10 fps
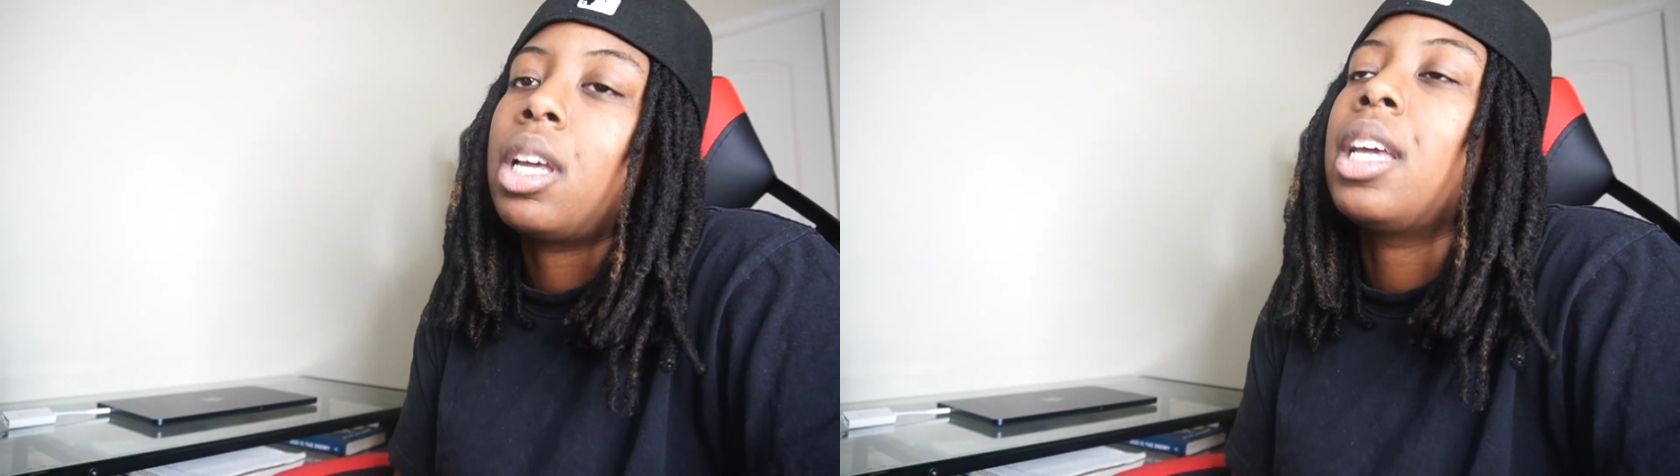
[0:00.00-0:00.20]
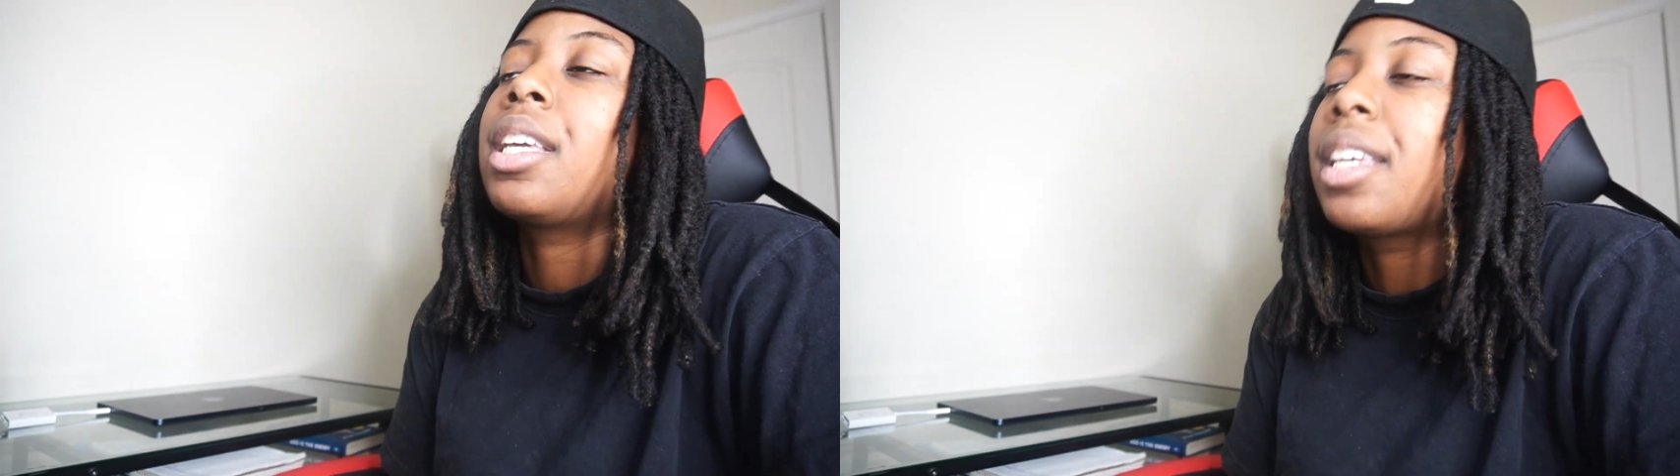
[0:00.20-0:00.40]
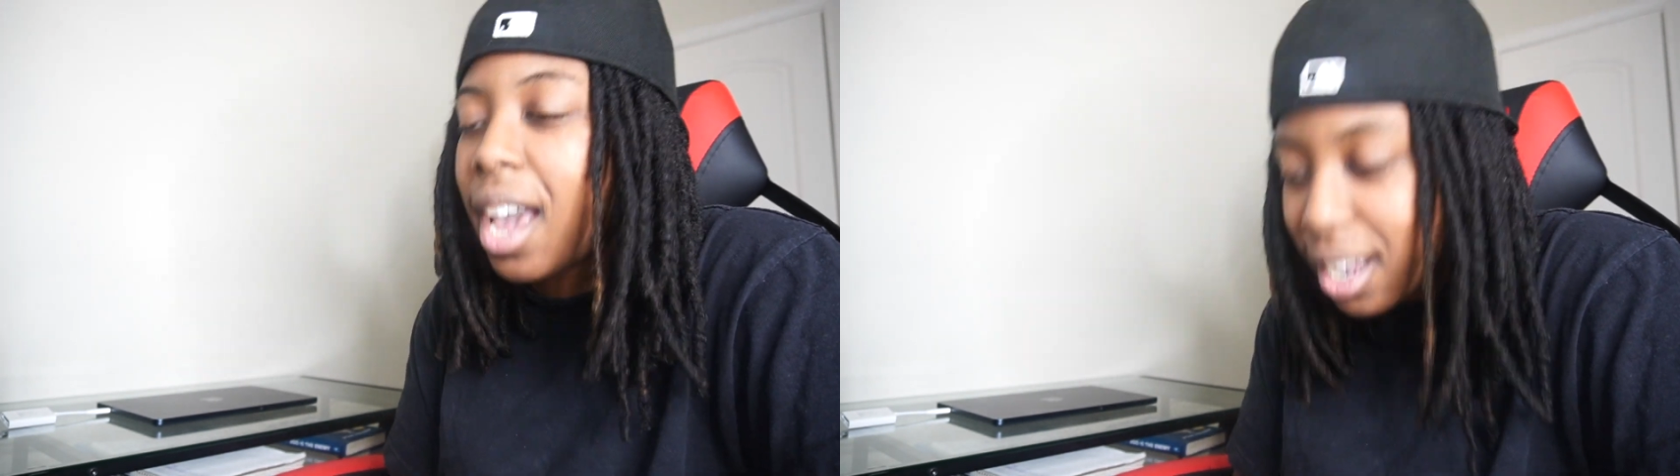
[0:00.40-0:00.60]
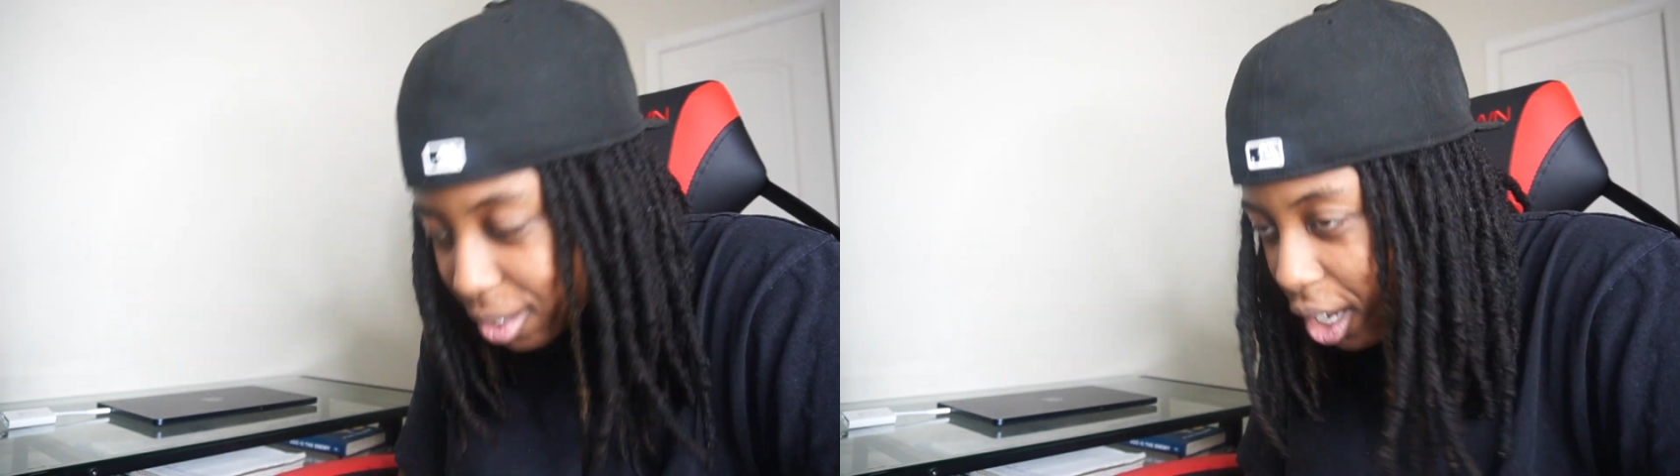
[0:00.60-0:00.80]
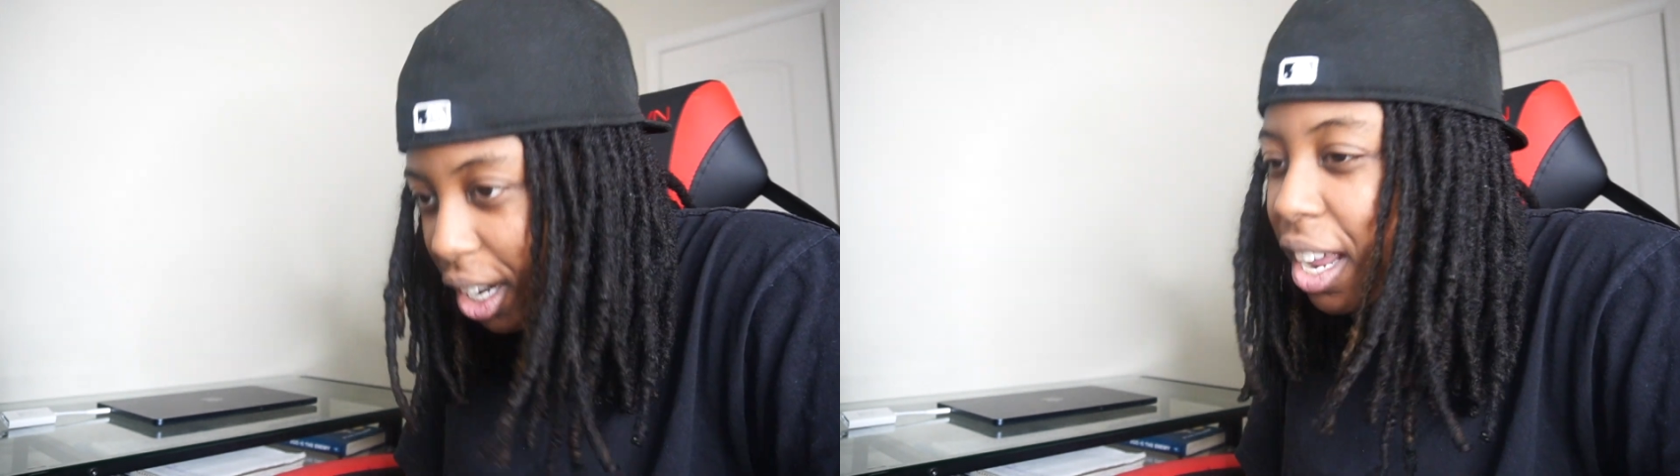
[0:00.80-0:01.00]
and catch
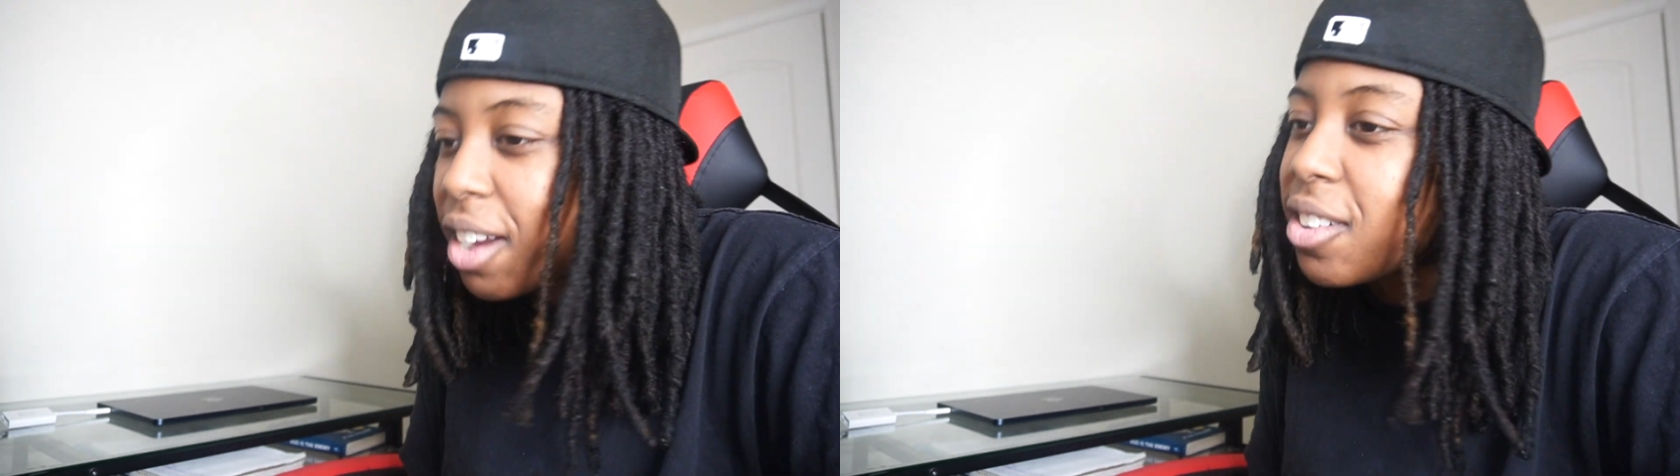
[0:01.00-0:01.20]
y'all in that